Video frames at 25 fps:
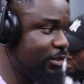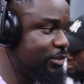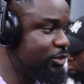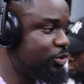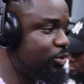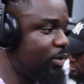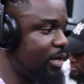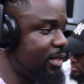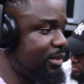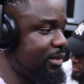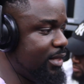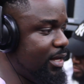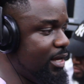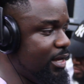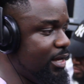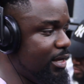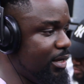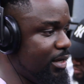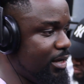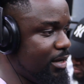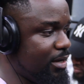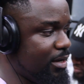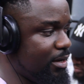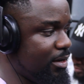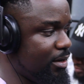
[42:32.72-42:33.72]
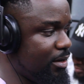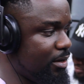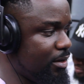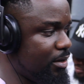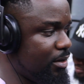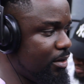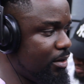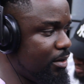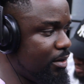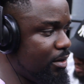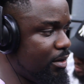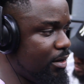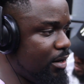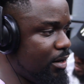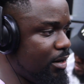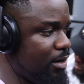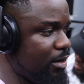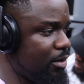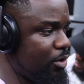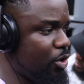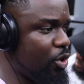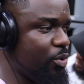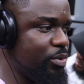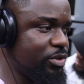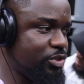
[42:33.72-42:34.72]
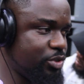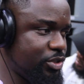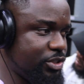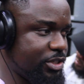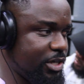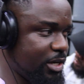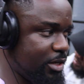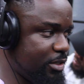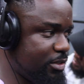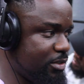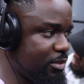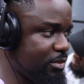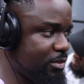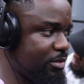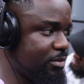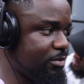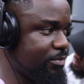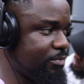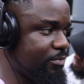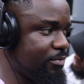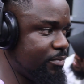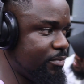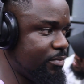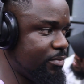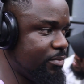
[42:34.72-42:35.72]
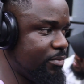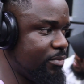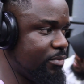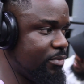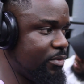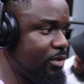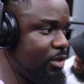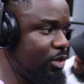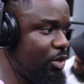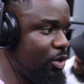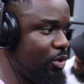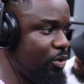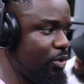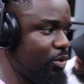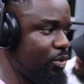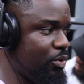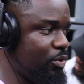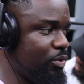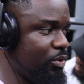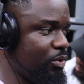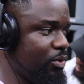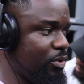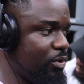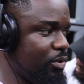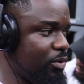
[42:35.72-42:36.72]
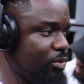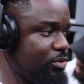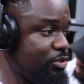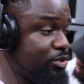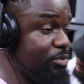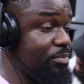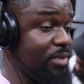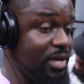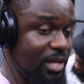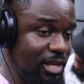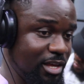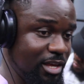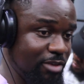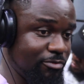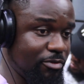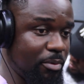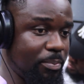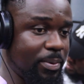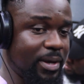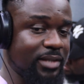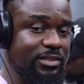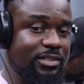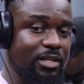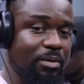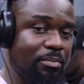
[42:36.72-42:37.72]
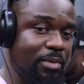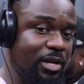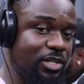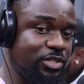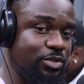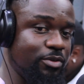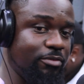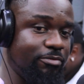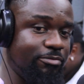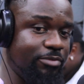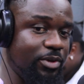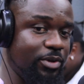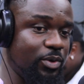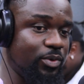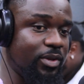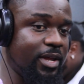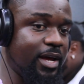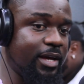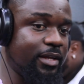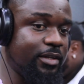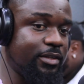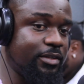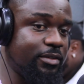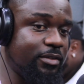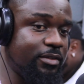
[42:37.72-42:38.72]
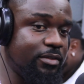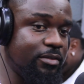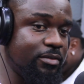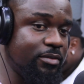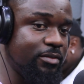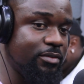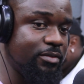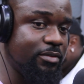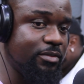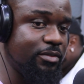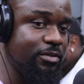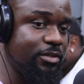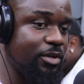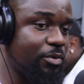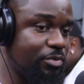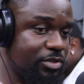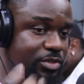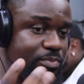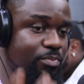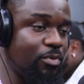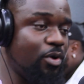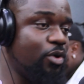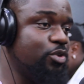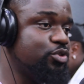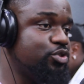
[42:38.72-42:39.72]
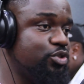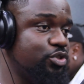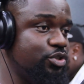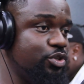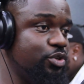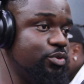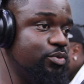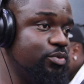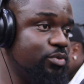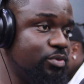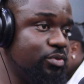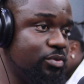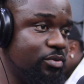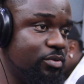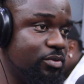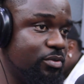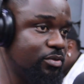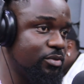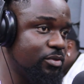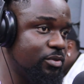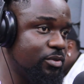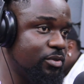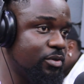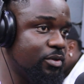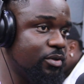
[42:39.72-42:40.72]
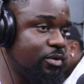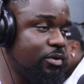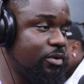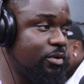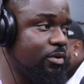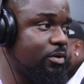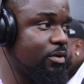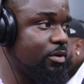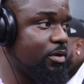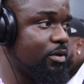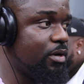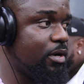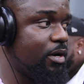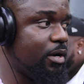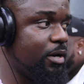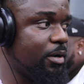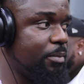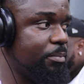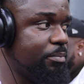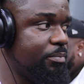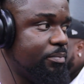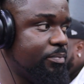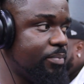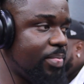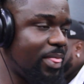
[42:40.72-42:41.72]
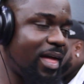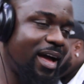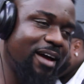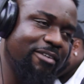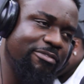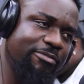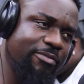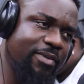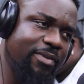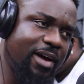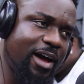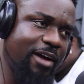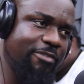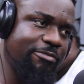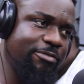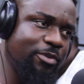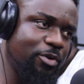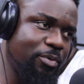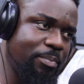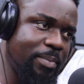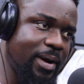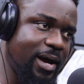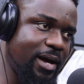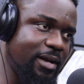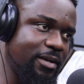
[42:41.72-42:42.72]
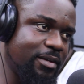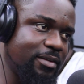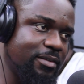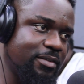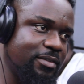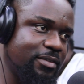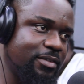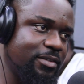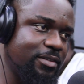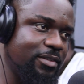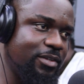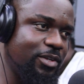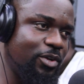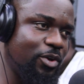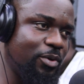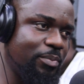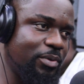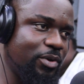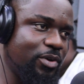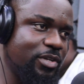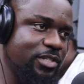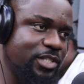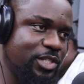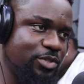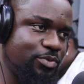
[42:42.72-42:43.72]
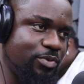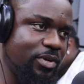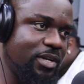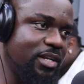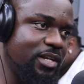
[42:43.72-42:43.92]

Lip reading: So I think going to church, you know, to me, if a pastor makes you feel like there is more to you, I feel bad, you know, because it's